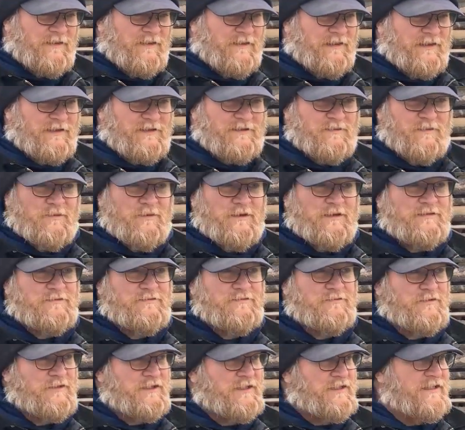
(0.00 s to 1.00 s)
this
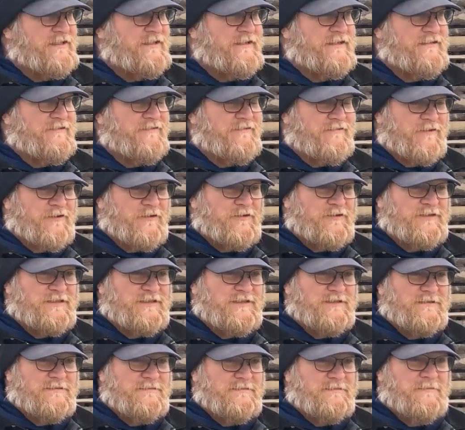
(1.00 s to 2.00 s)
was really the
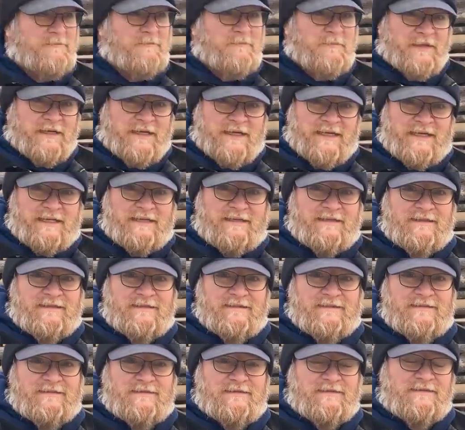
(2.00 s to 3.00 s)
first big
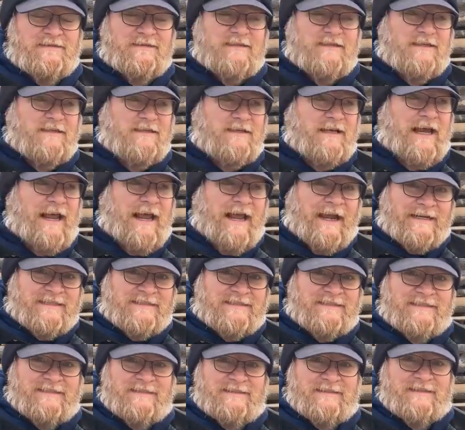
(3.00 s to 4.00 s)

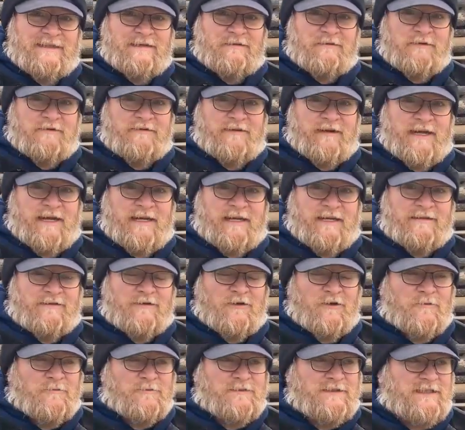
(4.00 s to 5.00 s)
accident that we've had on
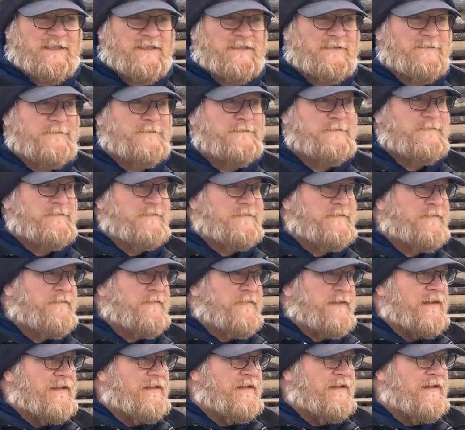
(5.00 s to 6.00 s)
the homestead.
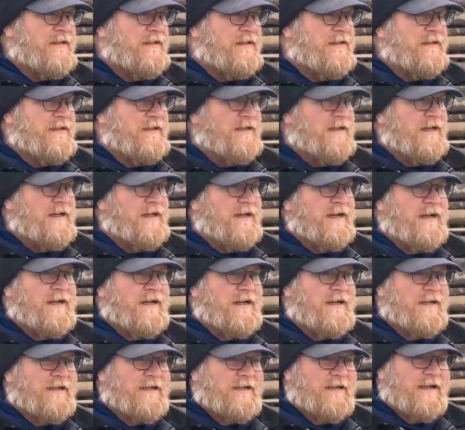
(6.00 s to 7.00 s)

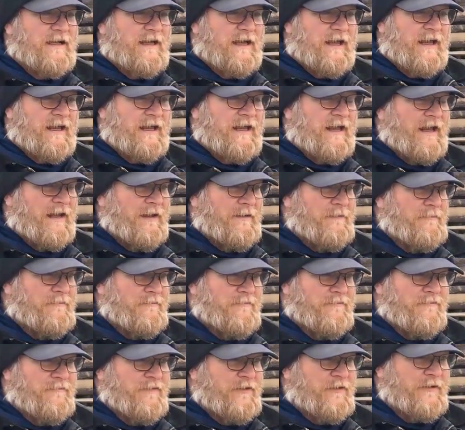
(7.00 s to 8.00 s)

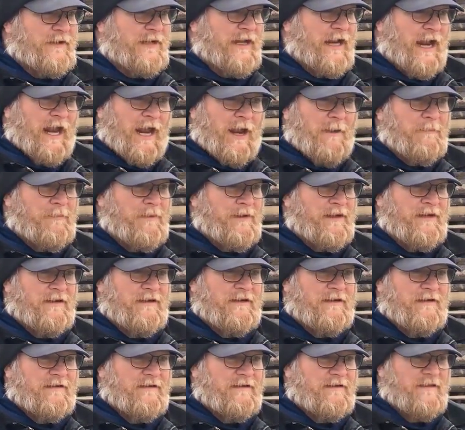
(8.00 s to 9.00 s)
I'm very
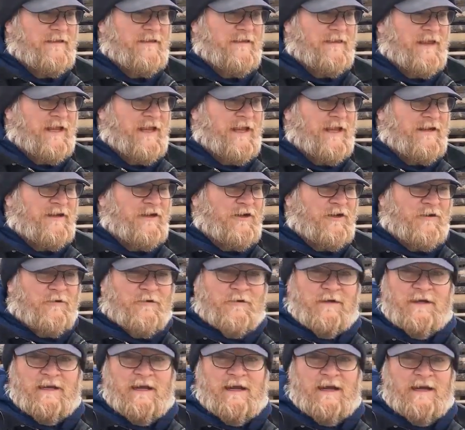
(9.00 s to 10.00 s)
happy that
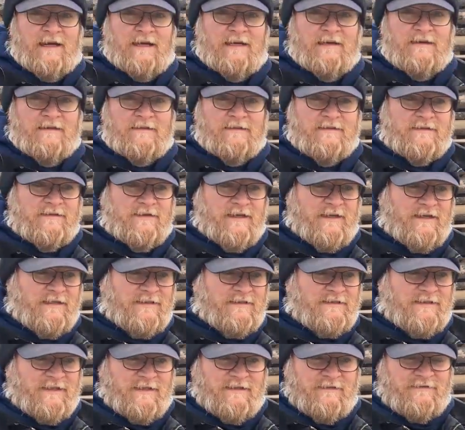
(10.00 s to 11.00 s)
her and I
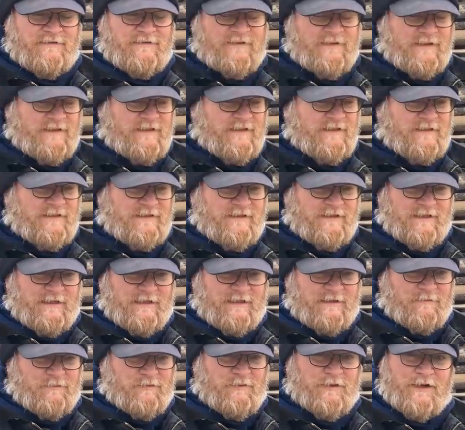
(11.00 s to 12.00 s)
take safety
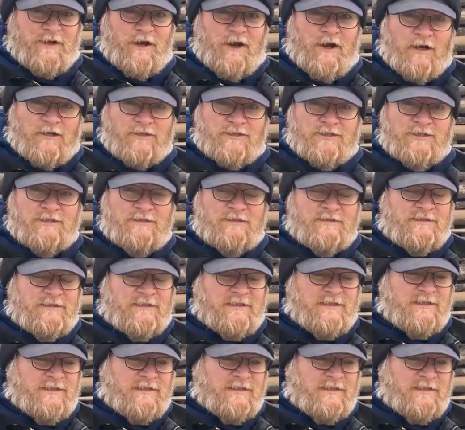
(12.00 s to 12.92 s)
and precautions.